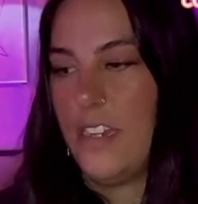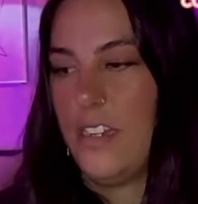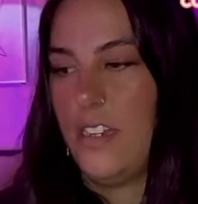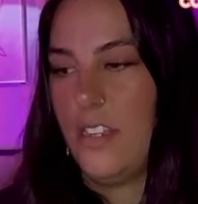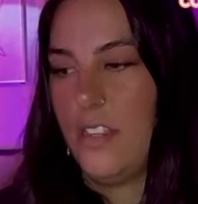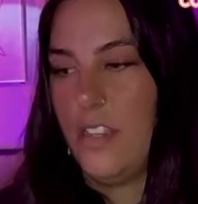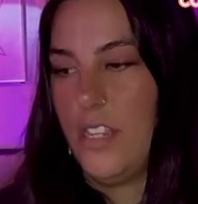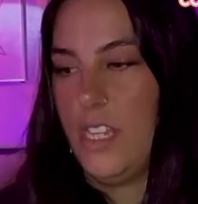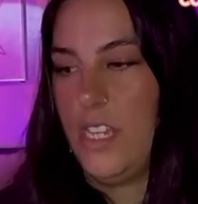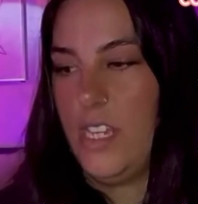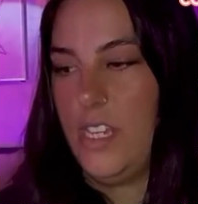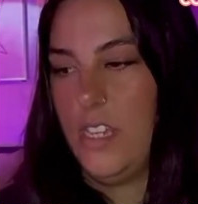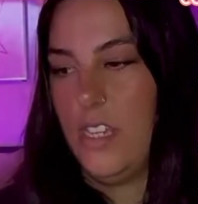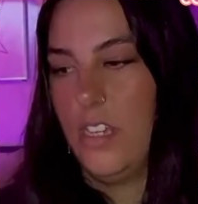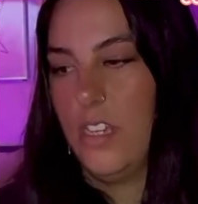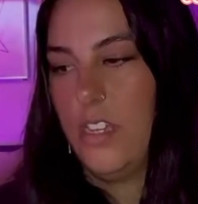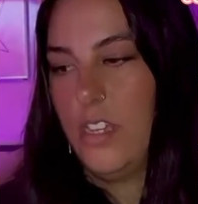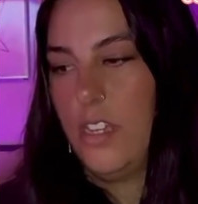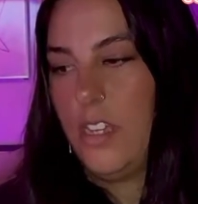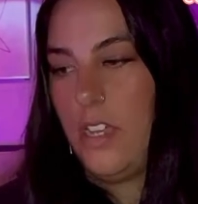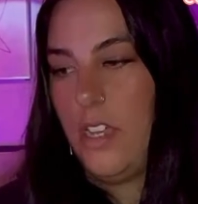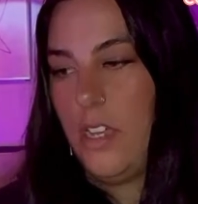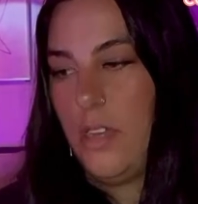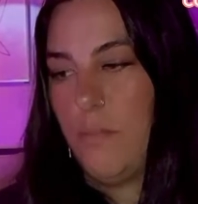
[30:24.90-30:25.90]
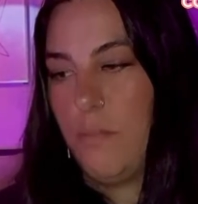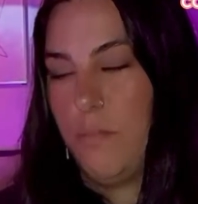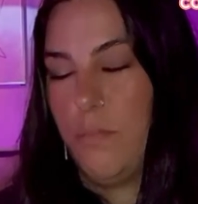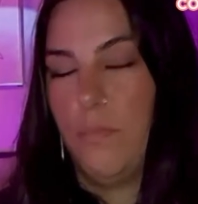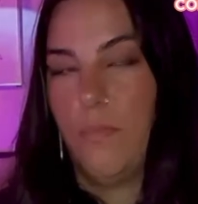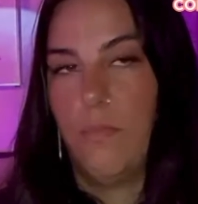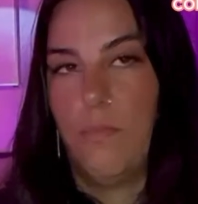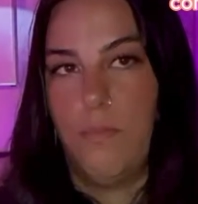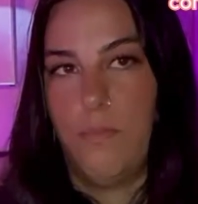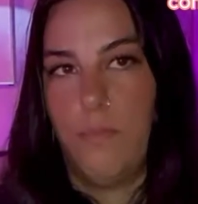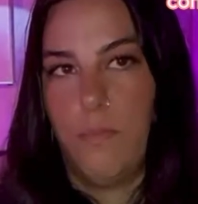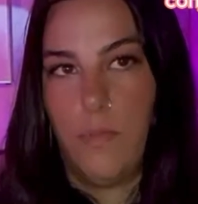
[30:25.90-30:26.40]
the
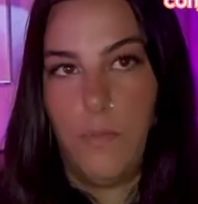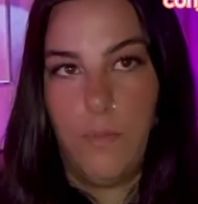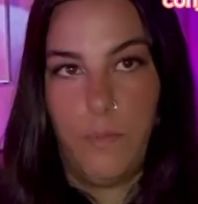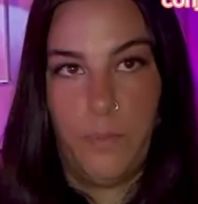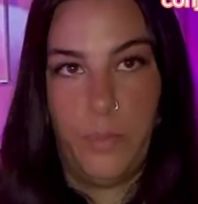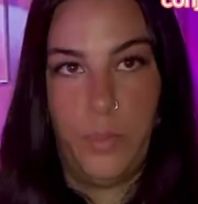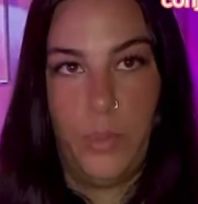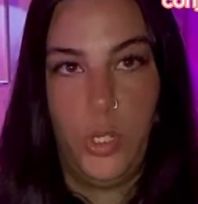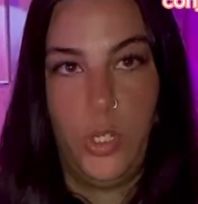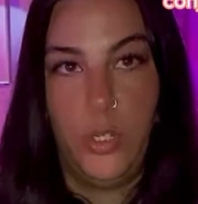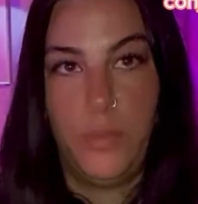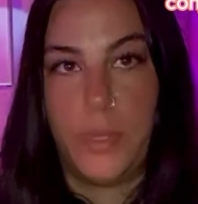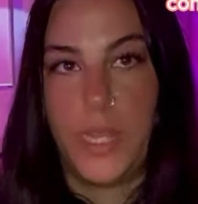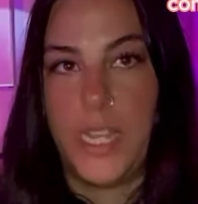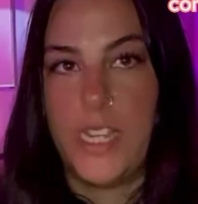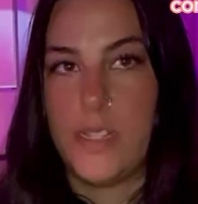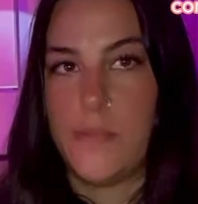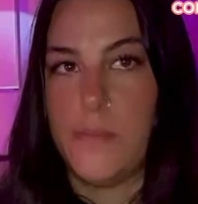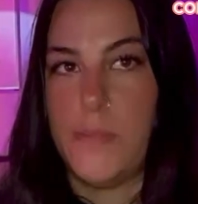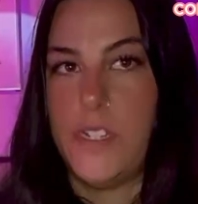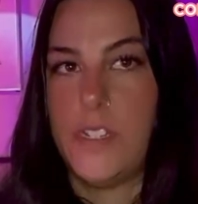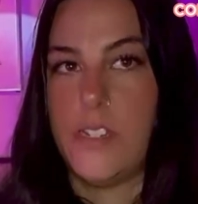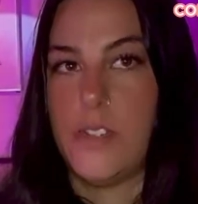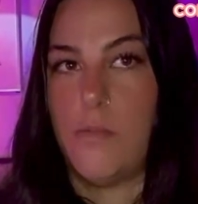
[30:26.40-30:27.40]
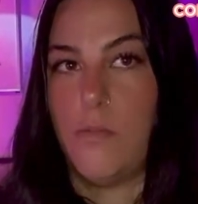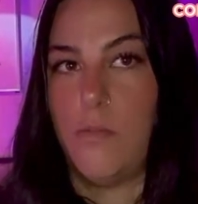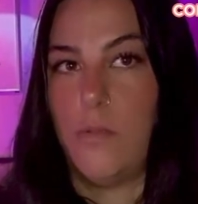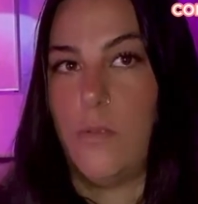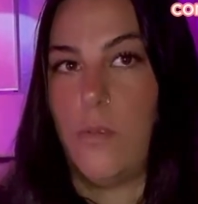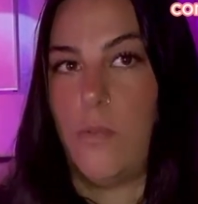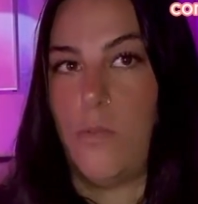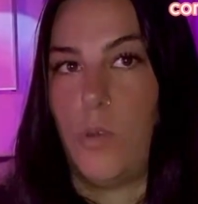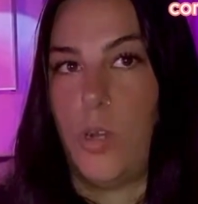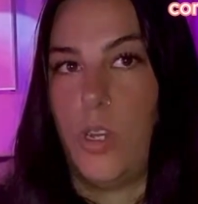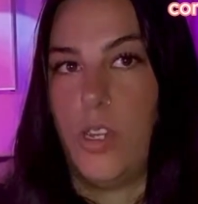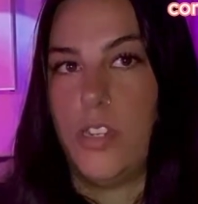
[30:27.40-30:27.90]
blue placements
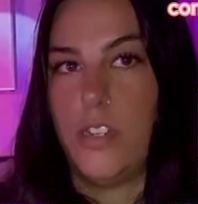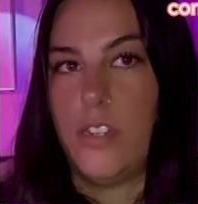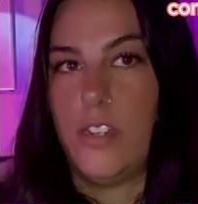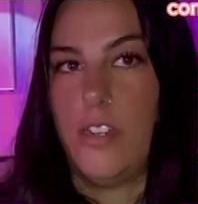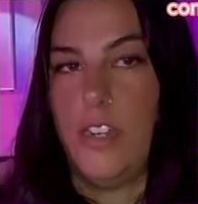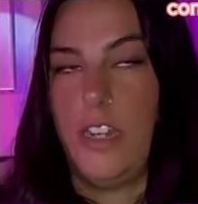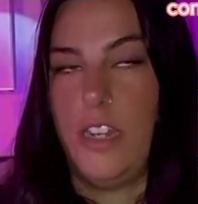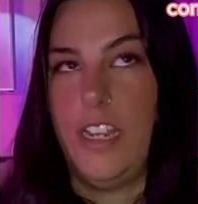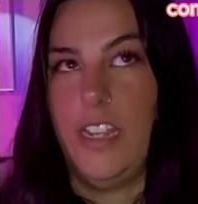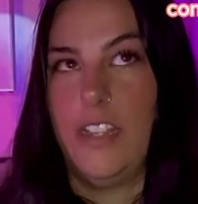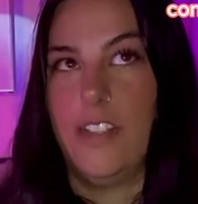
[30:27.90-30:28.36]
are what